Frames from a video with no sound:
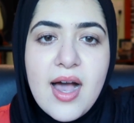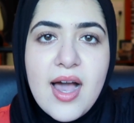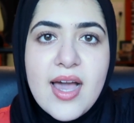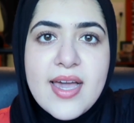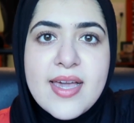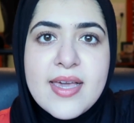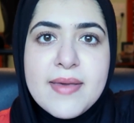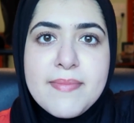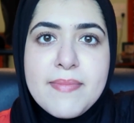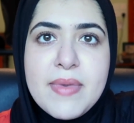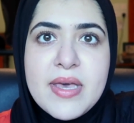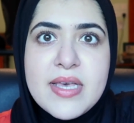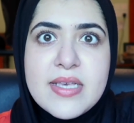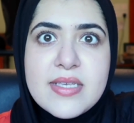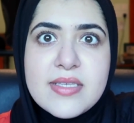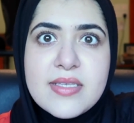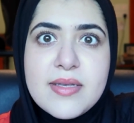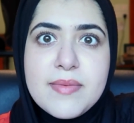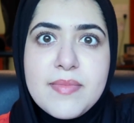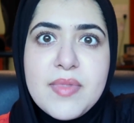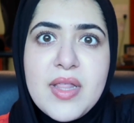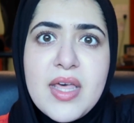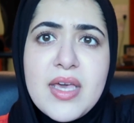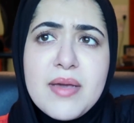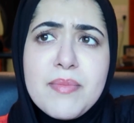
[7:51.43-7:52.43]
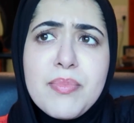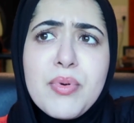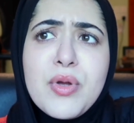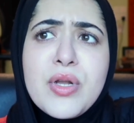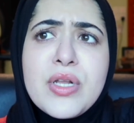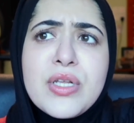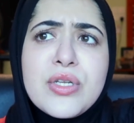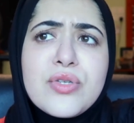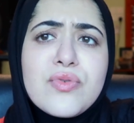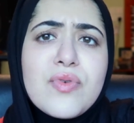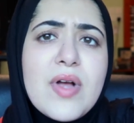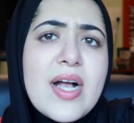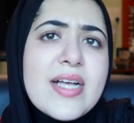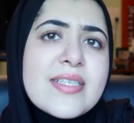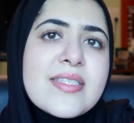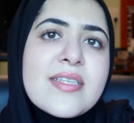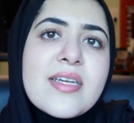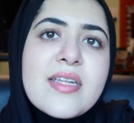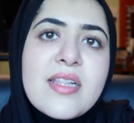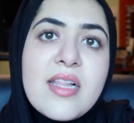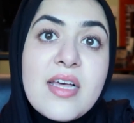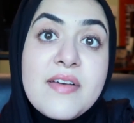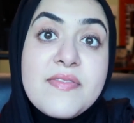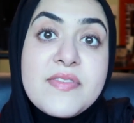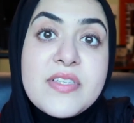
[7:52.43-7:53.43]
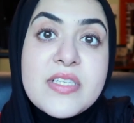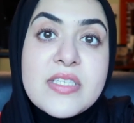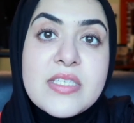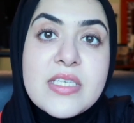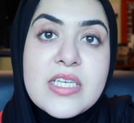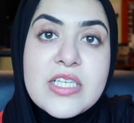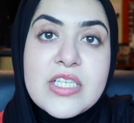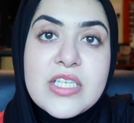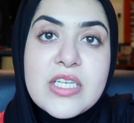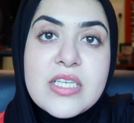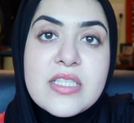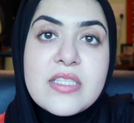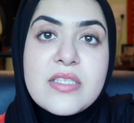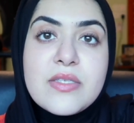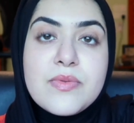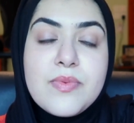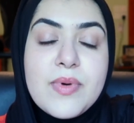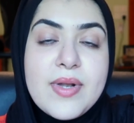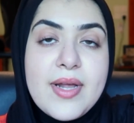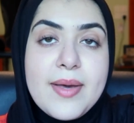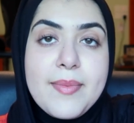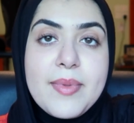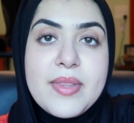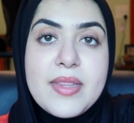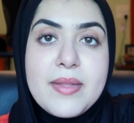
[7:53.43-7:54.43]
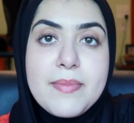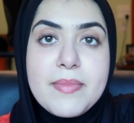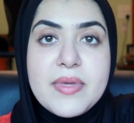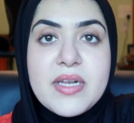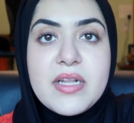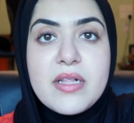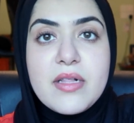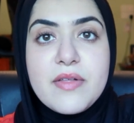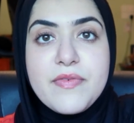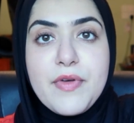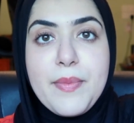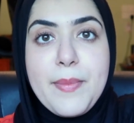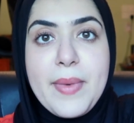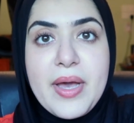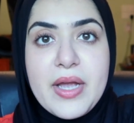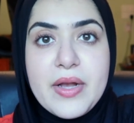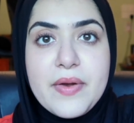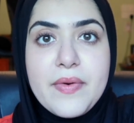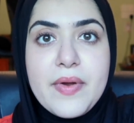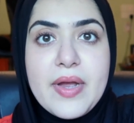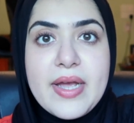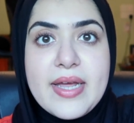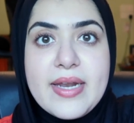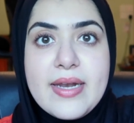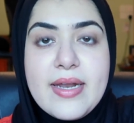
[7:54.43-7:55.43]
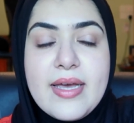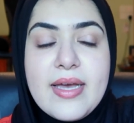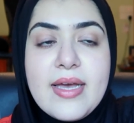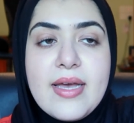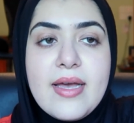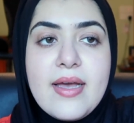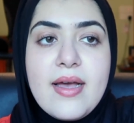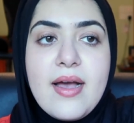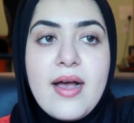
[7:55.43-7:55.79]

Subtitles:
I can make some like pretty drastic life decisions when I'm in the middle of a migraine,